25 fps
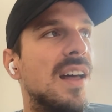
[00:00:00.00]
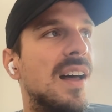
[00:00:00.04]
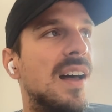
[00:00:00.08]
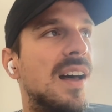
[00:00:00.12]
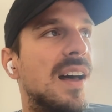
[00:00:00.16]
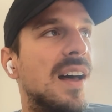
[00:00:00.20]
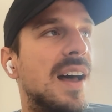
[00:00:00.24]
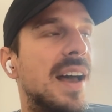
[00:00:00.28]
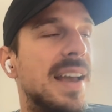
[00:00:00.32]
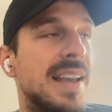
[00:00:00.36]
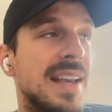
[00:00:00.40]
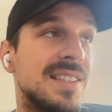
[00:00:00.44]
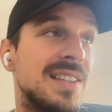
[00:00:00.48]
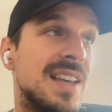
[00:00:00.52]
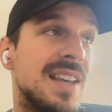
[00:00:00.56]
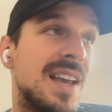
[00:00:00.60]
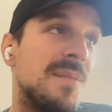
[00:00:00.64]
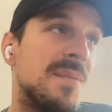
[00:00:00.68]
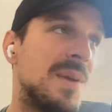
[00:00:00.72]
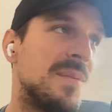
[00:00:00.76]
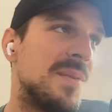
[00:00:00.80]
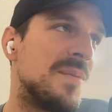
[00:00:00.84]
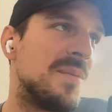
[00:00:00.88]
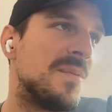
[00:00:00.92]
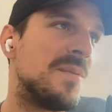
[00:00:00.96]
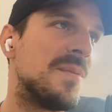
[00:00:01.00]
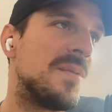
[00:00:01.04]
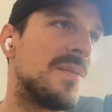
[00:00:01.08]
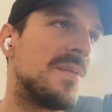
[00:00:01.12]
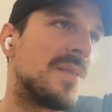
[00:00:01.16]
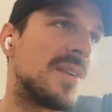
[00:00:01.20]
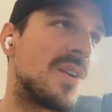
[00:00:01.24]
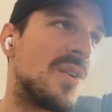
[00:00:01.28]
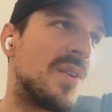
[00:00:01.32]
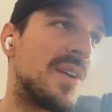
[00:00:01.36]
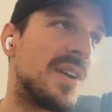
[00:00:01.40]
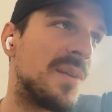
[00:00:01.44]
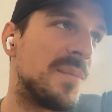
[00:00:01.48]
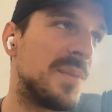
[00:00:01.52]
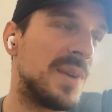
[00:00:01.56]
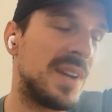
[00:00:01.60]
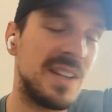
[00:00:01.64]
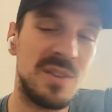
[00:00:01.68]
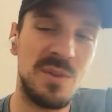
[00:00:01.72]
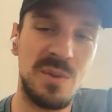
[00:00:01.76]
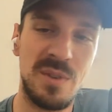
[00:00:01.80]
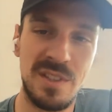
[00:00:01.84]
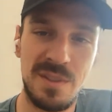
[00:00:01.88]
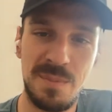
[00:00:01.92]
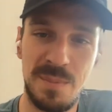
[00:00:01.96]
I guess, yeah, maybe going a bit
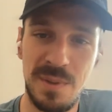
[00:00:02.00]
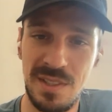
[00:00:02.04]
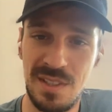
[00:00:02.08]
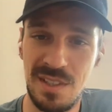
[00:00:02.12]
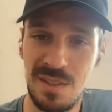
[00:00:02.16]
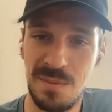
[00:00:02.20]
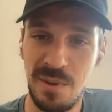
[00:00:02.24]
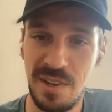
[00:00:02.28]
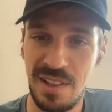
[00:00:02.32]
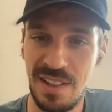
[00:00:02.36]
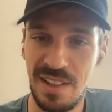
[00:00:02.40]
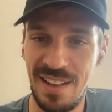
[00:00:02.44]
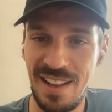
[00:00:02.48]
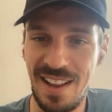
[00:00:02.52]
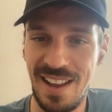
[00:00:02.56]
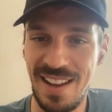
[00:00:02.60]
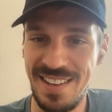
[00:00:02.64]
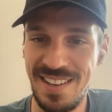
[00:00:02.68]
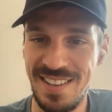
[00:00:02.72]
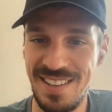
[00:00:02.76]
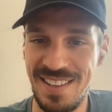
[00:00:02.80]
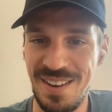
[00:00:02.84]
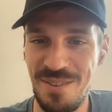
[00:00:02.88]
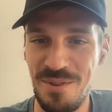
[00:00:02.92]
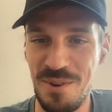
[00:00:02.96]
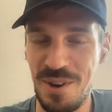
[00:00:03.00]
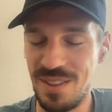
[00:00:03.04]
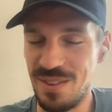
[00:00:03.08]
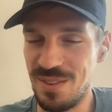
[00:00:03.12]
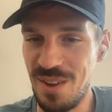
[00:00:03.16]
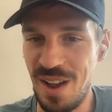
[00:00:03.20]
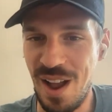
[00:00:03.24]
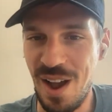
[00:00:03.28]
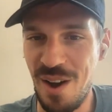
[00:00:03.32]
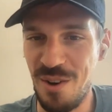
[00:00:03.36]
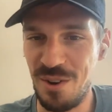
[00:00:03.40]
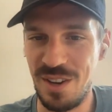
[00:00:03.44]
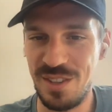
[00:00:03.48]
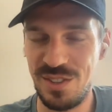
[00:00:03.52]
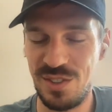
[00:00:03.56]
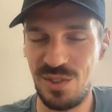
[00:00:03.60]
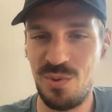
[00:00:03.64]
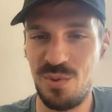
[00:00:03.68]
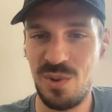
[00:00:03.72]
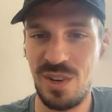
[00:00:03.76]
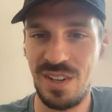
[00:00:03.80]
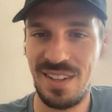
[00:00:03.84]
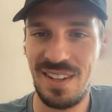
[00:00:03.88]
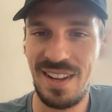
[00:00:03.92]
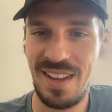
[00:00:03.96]
into this business model idea, how does
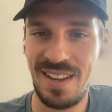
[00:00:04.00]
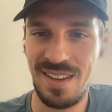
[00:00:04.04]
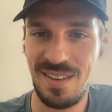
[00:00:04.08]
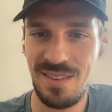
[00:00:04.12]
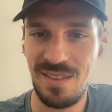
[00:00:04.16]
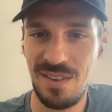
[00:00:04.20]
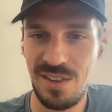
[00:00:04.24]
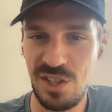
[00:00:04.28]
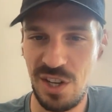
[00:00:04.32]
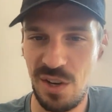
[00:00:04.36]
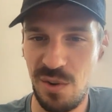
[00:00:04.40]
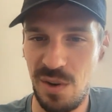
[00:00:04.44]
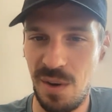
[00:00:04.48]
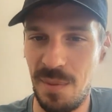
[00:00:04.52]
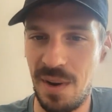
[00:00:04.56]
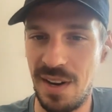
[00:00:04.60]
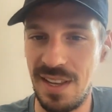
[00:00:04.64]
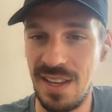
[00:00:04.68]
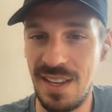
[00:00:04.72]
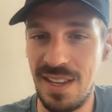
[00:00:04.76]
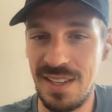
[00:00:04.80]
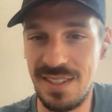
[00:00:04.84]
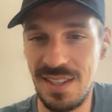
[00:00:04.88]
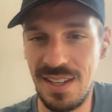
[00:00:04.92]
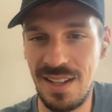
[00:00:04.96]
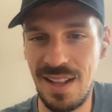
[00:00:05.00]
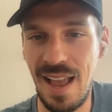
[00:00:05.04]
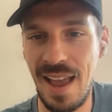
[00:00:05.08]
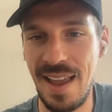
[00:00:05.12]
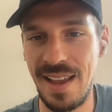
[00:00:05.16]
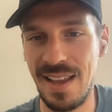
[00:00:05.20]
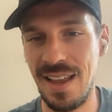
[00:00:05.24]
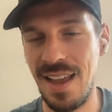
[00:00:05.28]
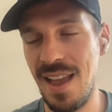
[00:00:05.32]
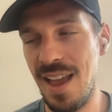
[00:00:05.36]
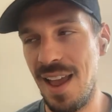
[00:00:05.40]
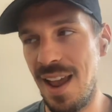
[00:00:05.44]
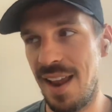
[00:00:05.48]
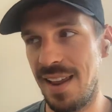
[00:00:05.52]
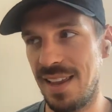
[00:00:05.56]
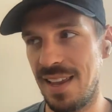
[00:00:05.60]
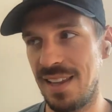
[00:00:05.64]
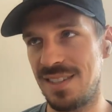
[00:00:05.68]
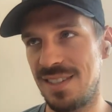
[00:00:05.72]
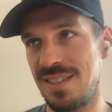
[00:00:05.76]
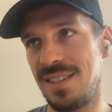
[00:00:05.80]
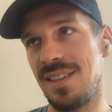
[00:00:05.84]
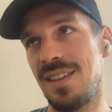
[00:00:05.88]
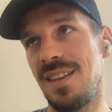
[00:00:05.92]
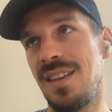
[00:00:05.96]
Squid like generate money? Is it like, I
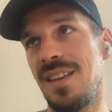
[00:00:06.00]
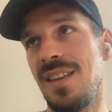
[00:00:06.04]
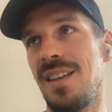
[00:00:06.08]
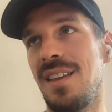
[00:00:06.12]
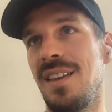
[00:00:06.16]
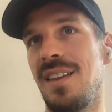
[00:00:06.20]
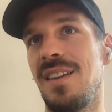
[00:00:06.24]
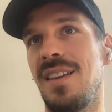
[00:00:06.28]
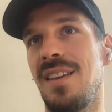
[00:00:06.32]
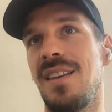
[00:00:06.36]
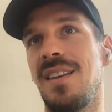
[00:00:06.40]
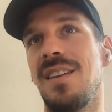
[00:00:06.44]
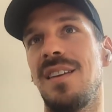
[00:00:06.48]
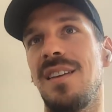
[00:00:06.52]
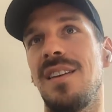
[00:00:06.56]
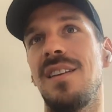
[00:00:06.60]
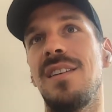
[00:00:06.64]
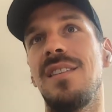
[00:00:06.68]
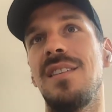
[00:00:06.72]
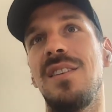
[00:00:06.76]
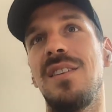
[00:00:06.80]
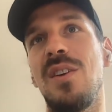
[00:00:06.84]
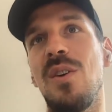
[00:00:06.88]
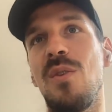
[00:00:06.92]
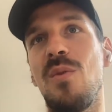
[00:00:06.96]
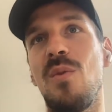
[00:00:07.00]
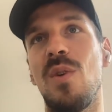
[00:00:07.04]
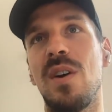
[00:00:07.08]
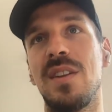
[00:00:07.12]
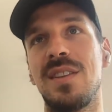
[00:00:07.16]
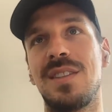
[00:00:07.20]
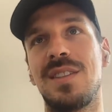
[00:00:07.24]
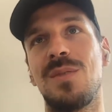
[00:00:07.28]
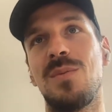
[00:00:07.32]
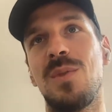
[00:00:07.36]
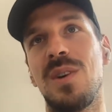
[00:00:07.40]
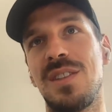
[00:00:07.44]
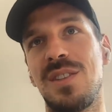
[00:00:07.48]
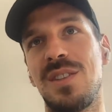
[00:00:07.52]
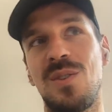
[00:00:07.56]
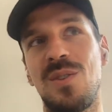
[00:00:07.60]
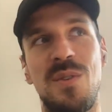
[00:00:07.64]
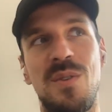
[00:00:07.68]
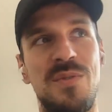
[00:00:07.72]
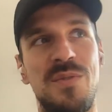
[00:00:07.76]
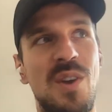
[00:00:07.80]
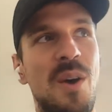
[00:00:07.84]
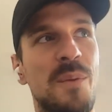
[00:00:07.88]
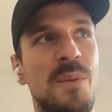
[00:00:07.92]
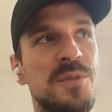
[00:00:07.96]
guess, what
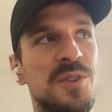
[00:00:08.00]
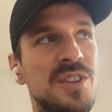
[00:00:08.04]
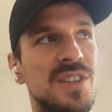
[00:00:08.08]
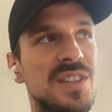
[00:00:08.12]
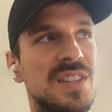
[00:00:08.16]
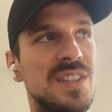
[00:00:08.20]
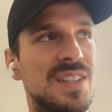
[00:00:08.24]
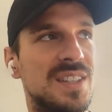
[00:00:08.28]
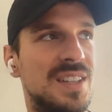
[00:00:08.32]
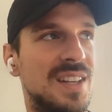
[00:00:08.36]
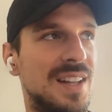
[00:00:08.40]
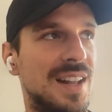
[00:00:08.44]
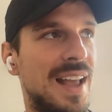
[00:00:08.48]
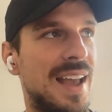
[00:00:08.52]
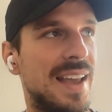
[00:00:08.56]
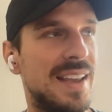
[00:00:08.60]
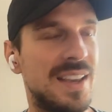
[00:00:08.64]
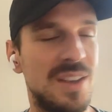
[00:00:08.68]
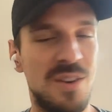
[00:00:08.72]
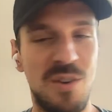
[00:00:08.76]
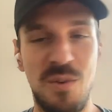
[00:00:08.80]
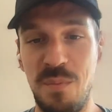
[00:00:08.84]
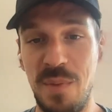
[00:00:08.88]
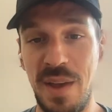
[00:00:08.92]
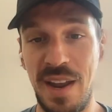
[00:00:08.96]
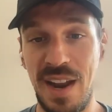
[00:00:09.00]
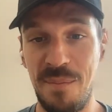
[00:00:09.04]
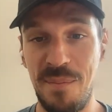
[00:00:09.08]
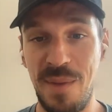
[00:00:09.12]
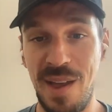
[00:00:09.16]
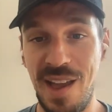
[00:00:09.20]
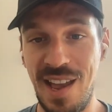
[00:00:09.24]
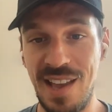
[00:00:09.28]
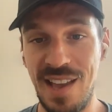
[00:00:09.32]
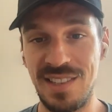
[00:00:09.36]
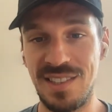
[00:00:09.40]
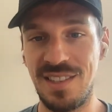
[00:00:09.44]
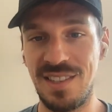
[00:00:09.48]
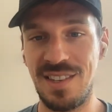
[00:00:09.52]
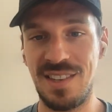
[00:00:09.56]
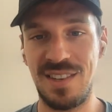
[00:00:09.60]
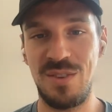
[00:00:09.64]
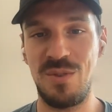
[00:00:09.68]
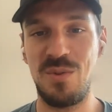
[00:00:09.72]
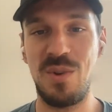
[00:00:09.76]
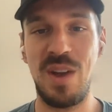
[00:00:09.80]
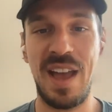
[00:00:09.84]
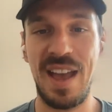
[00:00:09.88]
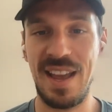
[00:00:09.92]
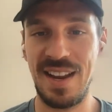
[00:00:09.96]
sort of the options? Is it like, MetaMask,
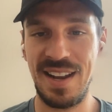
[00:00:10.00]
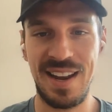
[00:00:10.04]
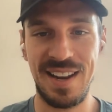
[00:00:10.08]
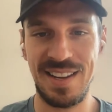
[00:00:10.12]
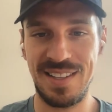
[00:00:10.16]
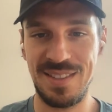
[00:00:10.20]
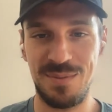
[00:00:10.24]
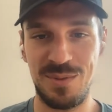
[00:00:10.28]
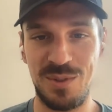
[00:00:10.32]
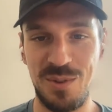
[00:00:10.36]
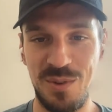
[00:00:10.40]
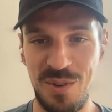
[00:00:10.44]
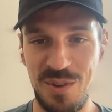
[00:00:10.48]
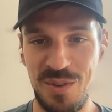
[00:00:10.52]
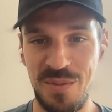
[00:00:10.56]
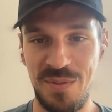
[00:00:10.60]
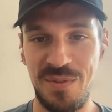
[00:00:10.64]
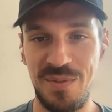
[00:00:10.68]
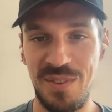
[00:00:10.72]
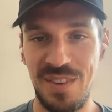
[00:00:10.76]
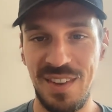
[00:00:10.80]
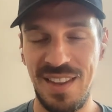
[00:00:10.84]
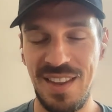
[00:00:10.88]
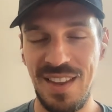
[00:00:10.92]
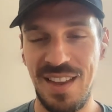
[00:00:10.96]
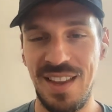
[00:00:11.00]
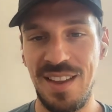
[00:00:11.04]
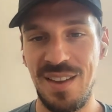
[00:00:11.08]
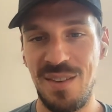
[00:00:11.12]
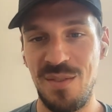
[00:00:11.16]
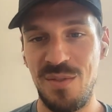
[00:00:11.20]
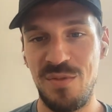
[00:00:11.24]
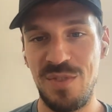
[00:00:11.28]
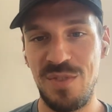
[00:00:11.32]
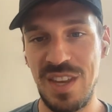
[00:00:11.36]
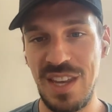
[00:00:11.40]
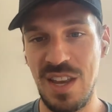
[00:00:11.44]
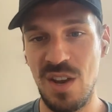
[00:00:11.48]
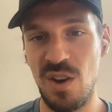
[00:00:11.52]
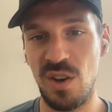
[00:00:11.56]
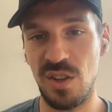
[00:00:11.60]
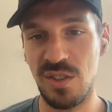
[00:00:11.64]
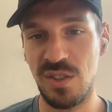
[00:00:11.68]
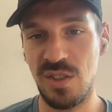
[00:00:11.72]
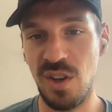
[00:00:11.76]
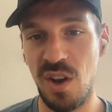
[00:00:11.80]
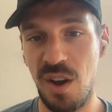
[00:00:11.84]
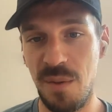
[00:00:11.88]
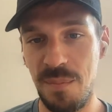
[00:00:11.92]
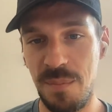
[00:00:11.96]
you add like some sort of fee
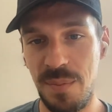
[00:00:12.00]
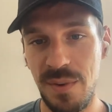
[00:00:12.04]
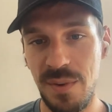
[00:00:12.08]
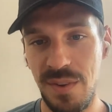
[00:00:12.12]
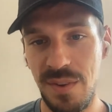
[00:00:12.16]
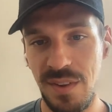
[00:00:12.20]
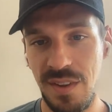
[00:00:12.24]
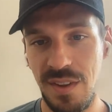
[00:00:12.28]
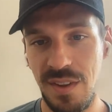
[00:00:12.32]
on top,